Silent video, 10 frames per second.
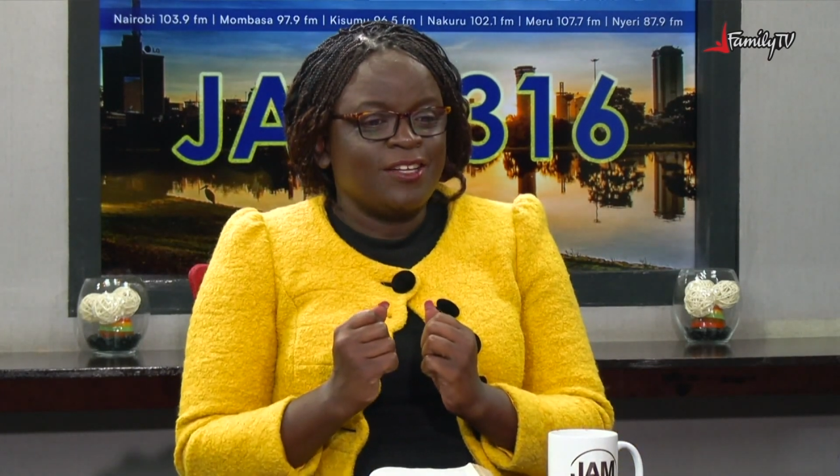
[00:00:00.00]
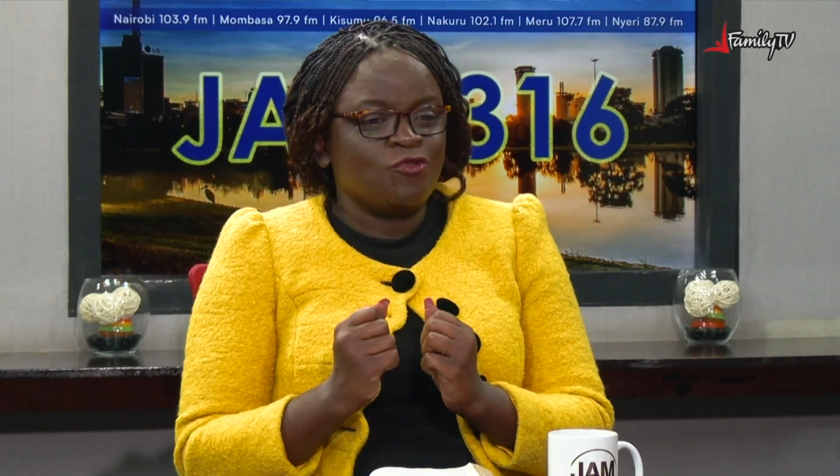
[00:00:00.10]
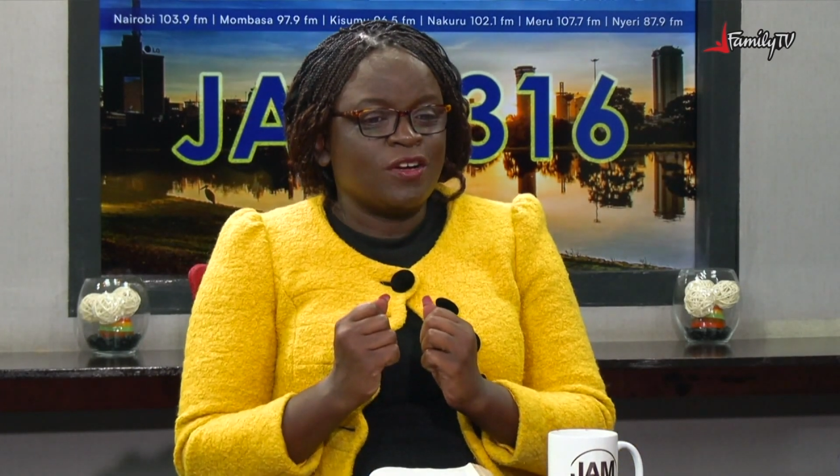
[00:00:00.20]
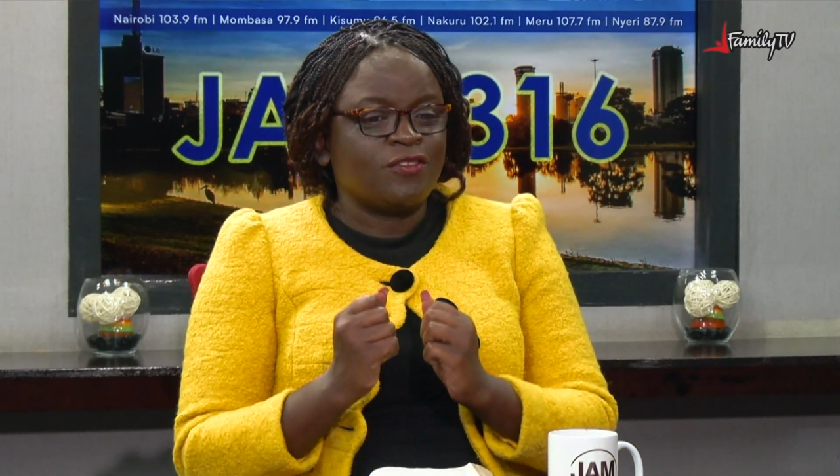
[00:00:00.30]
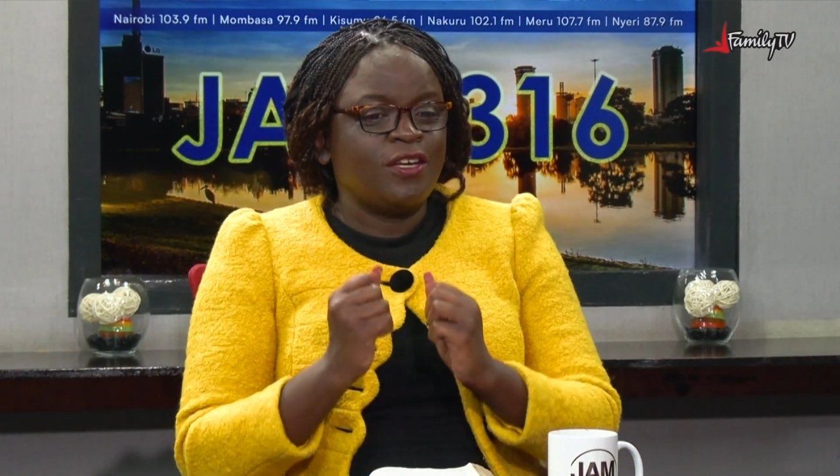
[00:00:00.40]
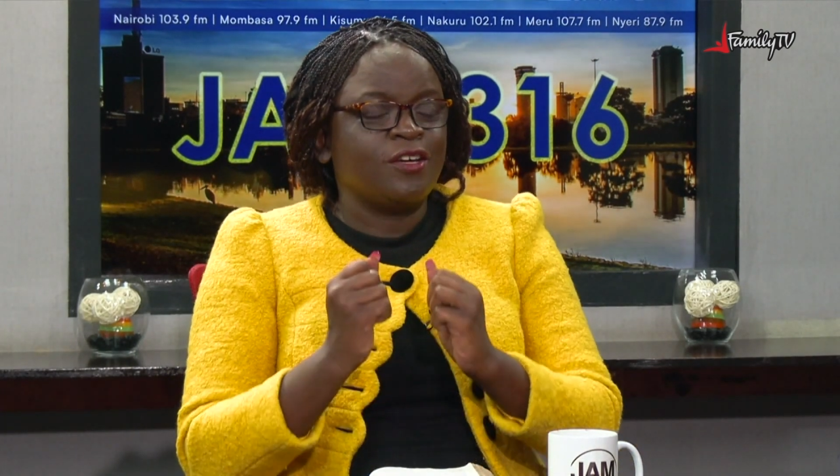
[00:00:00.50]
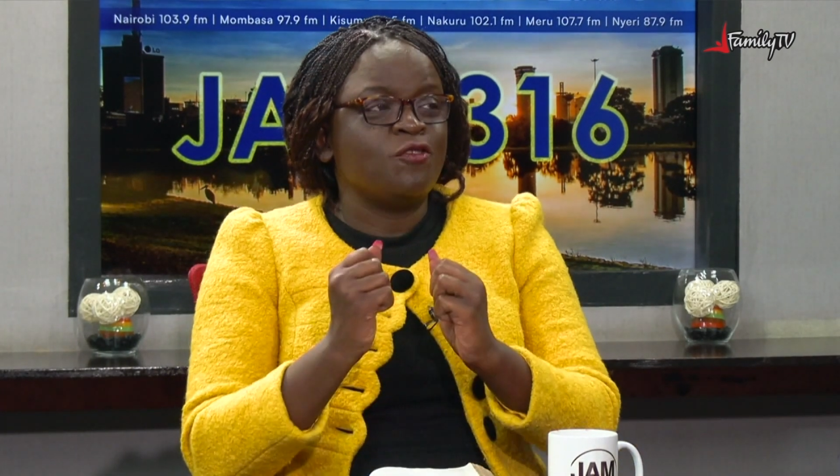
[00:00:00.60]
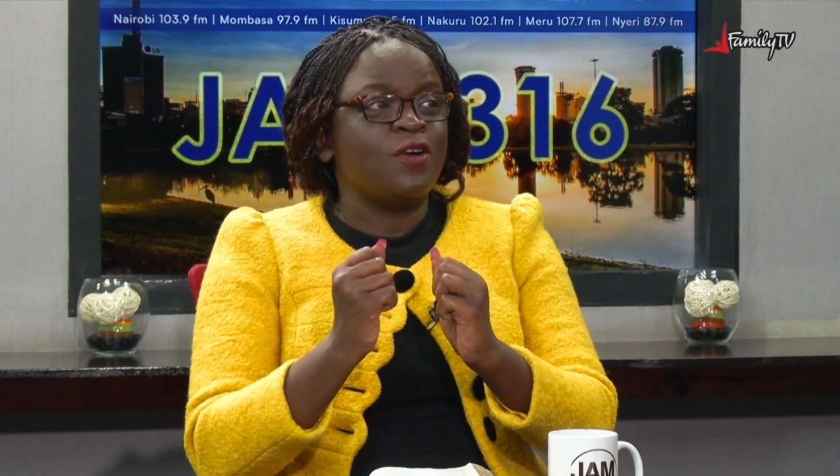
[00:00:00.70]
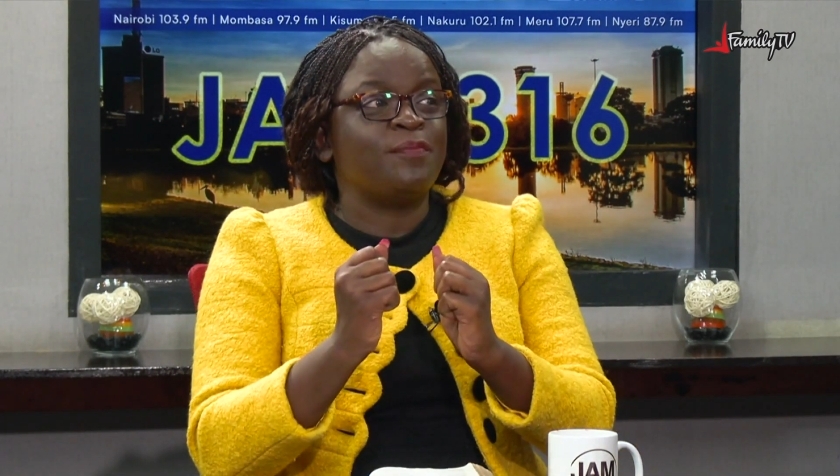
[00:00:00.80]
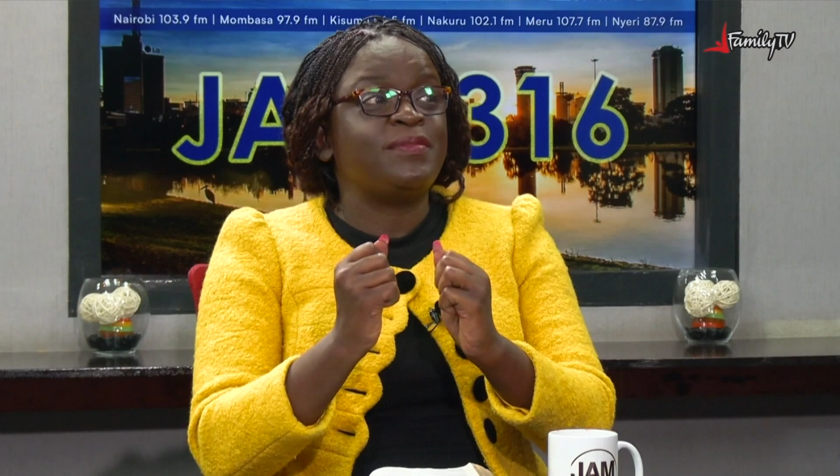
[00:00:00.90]
to actually
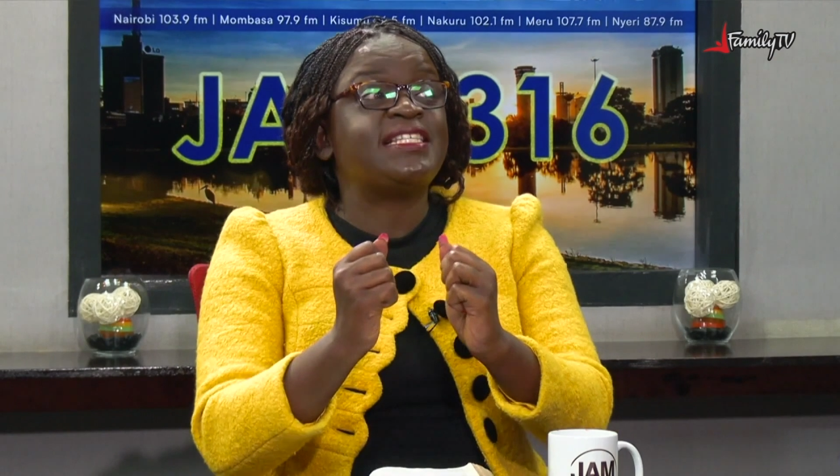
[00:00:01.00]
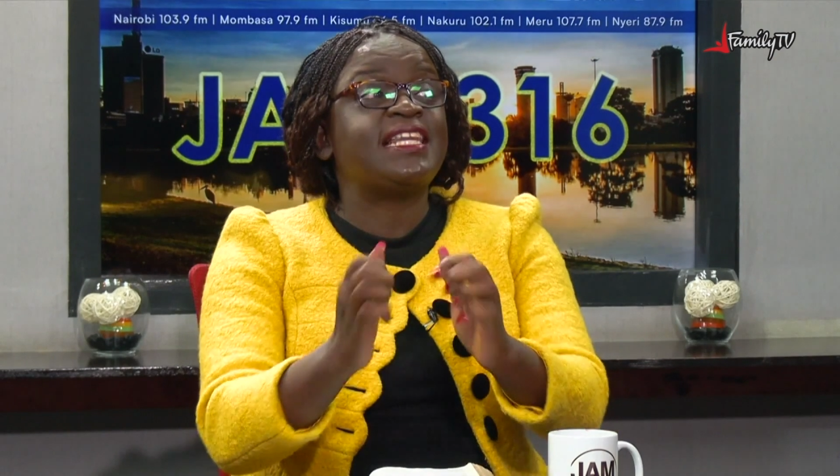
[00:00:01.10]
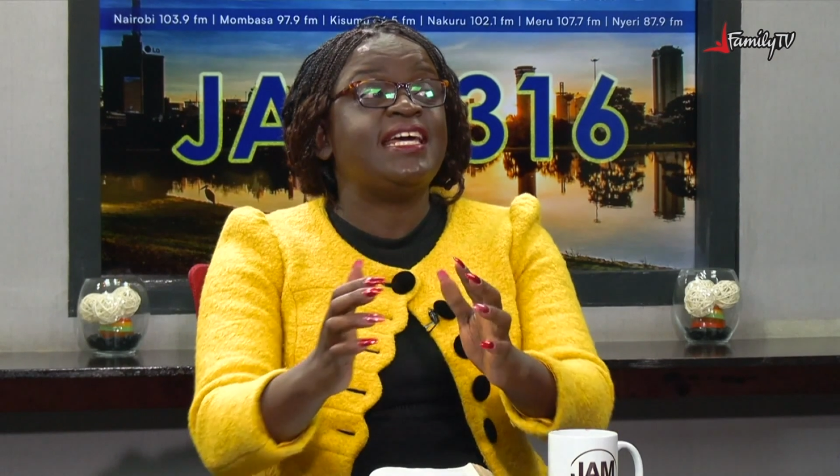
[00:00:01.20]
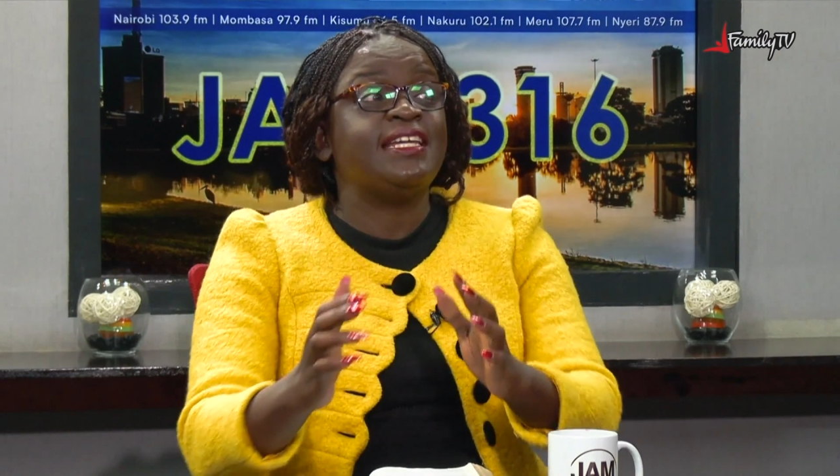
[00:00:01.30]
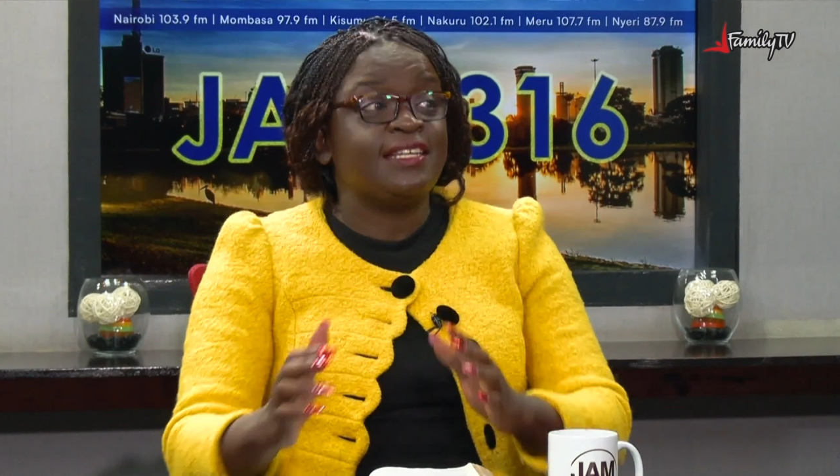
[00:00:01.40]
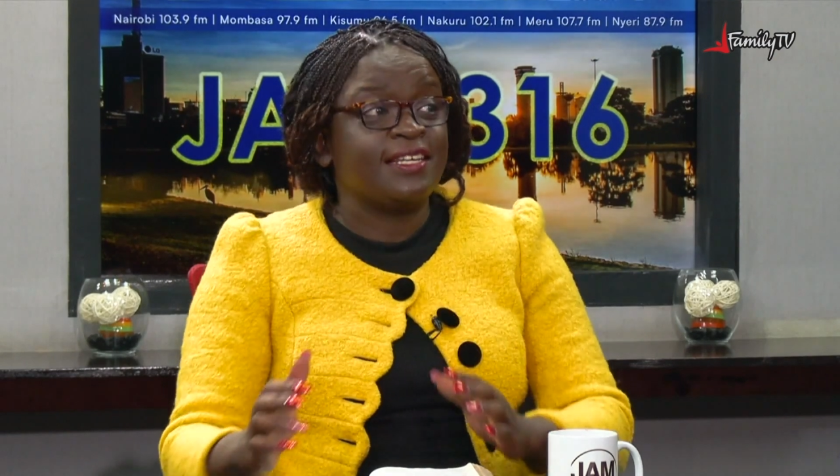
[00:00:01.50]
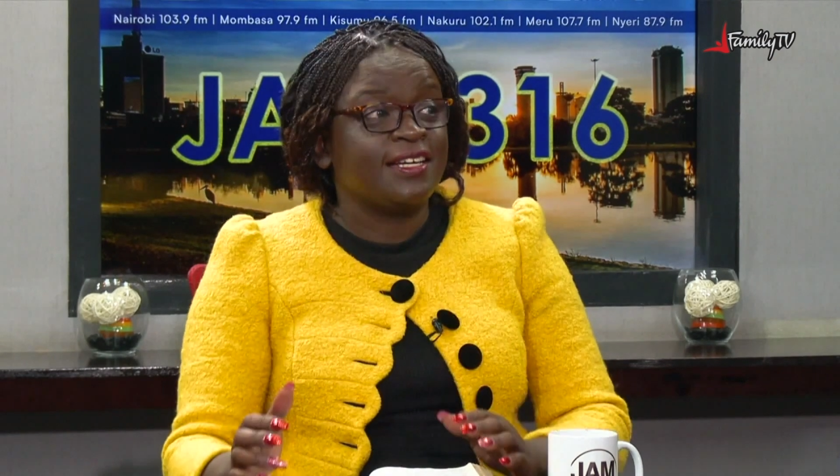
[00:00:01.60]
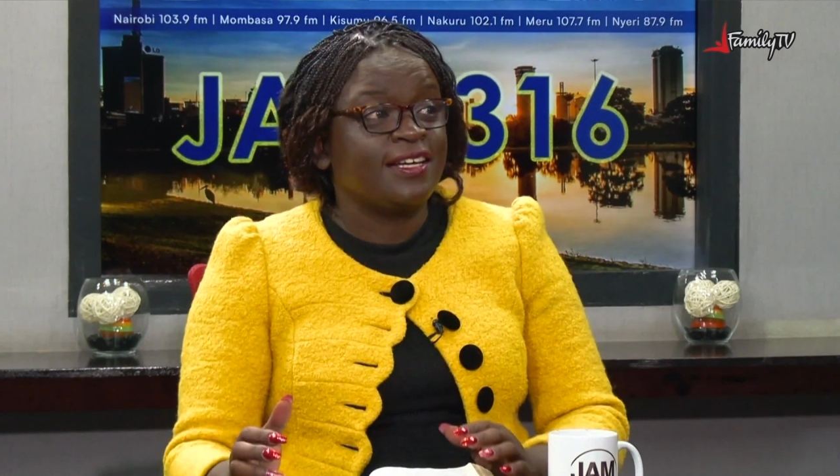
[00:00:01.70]
go and be slain